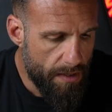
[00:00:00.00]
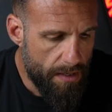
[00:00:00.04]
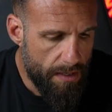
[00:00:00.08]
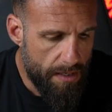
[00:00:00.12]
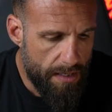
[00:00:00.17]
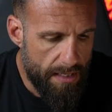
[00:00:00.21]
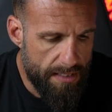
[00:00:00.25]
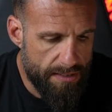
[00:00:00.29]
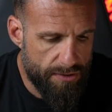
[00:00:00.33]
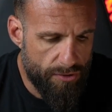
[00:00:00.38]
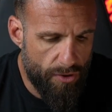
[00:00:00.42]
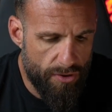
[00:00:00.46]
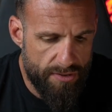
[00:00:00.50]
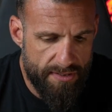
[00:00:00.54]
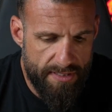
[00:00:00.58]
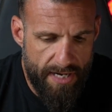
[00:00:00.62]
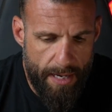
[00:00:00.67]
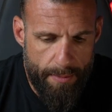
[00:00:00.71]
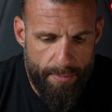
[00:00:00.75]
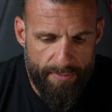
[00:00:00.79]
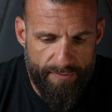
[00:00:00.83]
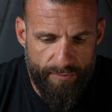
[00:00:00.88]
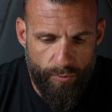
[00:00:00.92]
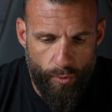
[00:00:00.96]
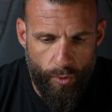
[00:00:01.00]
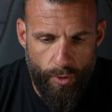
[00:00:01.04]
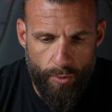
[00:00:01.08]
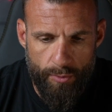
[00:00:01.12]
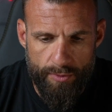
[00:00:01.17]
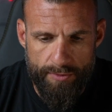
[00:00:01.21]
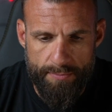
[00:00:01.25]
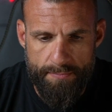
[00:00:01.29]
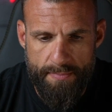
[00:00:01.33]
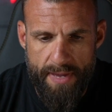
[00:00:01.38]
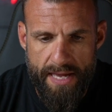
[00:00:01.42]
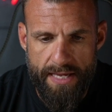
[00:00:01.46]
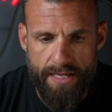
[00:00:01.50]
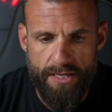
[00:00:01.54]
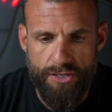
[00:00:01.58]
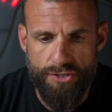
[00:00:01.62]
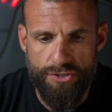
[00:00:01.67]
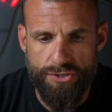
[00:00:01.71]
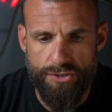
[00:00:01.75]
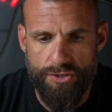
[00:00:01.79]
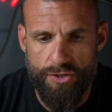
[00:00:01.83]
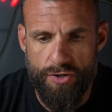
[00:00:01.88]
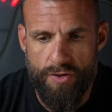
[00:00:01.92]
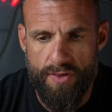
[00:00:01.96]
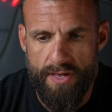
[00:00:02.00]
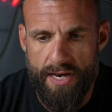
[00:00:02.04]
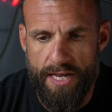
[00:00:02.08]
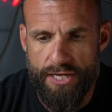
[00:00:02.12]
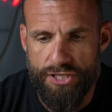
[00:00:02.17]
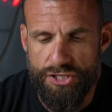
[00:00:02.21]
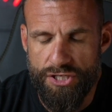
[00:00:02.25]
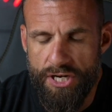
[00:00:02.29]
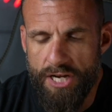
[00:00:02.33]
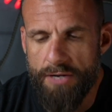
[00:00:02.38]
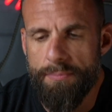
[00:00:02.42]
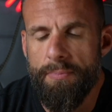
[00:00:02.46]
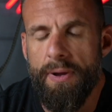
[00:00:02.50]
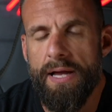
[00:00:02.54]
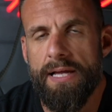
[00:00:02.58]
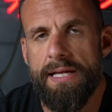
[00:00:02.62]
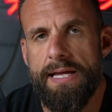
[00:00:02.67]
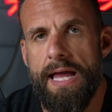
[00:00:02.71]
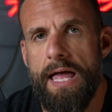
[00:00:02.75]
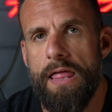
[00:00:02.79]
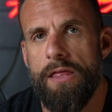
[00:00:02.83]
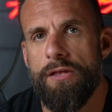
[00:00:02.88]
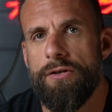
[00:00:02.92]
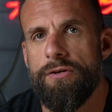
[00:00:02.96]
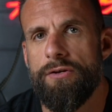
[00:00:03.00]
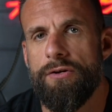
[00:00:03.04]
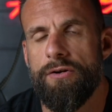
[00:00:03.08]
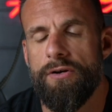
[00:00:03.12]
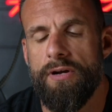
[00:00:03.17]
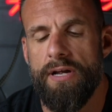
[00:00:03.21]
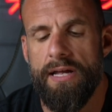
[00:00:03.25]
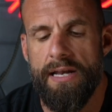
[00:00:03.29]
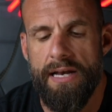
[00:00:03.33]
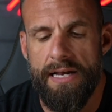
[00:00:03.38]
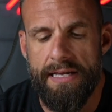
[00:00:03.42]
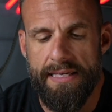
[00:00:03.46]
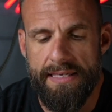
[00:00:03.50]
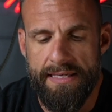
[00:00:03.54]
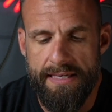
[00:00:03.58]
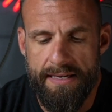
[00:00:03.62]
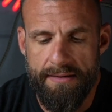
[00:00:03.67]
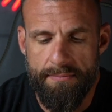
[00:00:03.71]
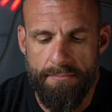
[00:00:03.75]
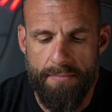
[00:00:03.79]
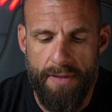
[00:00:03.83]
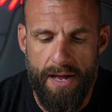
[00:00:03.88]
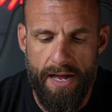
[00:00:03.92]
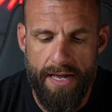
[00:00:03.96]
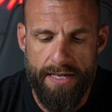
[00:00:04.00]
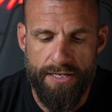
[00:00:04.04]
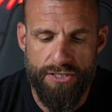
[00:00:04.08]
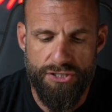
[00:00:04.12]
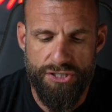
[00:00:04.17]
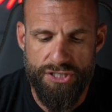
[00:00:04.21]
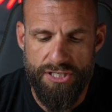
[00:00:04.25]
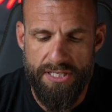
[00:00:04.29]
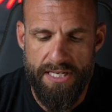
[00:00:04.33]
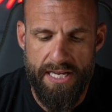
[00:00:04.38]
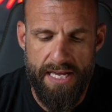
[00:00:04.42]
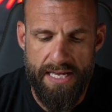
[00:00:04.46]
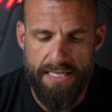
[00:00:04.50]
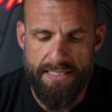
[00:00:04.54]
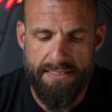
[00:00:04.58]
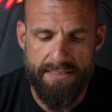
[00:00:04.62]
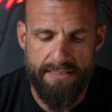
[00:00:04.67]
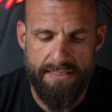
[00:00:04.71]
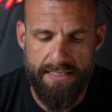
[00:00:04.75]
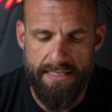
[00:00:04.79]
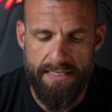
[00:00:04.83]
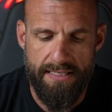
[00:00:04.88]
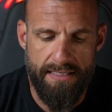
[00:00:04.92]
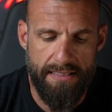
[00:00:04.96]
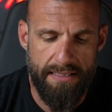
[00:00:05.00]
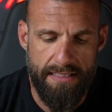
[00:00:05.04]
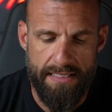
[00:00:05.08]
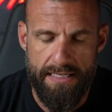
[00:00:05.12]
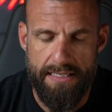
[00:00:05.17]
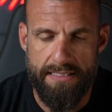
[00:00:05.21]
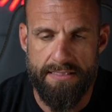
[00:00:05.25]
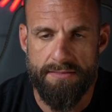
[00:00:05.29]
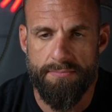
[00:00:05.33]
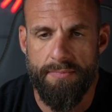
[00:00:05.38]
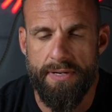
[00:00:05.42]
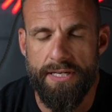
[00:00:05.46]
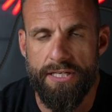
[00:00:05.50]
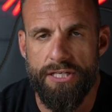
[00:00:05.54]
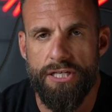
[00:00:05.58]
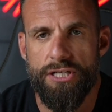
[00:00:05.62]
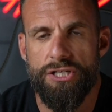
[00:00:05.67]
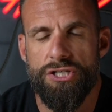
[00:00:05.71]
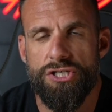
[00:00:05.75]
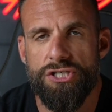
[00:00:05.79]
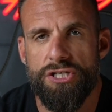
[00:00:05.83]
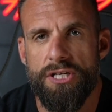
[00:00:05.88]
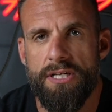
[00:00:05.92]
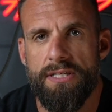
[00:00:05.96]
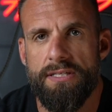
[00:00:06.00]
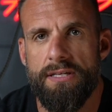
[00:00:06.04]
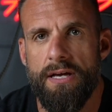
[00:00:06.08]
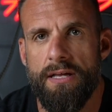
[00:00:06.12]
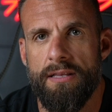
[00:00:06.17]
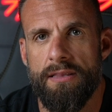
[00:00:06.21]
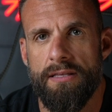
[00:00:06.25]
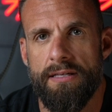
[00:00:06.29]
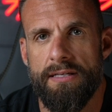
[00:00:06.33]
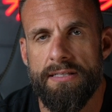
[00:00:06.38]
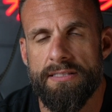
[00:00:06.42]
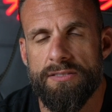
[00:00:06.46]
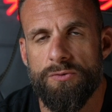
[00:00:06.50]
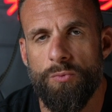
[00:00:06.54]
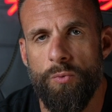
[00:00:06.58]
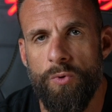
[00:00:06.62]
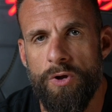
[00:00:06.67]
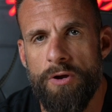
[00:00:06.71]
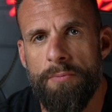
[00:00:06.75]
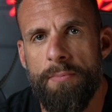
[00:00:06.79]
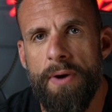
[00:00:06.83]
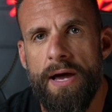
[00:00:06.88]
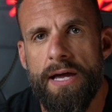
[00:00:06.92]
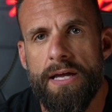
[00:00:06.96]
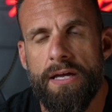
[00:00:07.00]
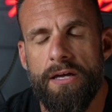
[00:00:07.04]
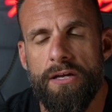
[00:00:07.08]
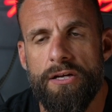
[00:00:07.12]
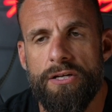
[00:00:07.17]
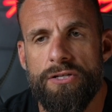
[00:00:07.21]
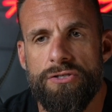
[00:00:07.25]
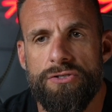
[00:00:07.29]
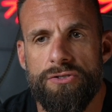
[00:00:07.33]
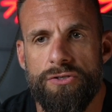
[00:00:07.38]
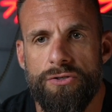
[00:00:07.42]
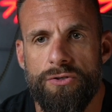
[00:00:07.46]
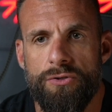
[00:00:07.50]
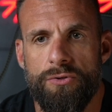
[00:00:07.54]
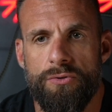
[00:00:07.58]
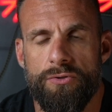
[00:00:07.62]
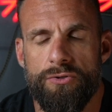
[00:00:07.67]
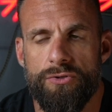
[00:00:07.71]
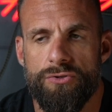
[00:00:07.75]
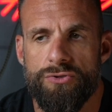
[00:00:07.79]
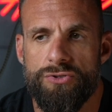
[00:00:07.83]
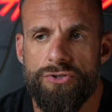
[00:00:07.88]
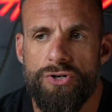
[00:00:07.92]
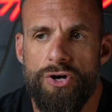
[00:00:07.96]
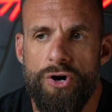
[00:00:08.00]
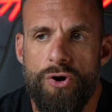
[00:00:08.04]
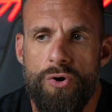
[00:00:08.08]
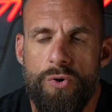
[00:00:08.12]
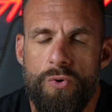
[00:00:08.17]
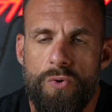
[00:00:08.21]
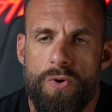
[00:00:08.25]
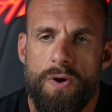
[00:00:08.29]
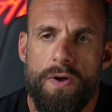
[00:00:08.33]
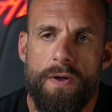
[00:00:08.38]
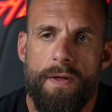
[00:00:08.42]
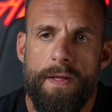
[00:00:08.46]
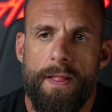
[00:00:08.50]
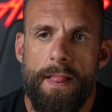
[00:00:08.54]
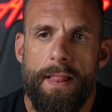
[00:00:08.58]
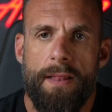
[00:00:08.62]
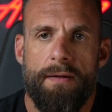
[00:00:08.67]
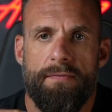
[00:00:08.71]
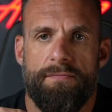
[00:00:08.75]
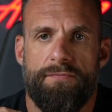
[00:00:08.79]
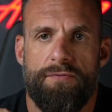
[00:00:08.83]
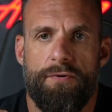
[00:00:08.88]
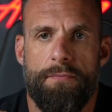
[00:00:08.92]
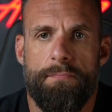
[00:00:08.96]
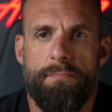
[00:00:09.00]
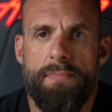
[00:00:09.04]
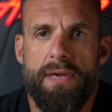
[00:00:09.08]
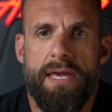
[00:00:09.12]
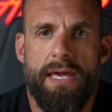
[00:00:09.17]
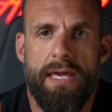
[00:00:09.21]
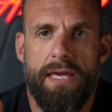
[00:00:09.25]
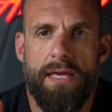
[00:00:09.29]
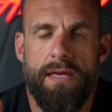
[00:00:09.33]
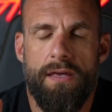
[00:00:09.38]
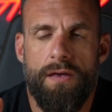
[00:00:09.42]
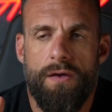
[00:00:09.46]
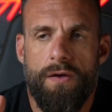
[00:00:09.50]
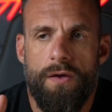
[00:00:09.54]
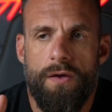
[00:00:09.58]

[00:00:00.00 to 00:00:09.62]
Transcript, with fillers: It starts the night before with making sure that I check my calendar and I get my GSD list, my get shit done list. What am I going to do? There's no, for me,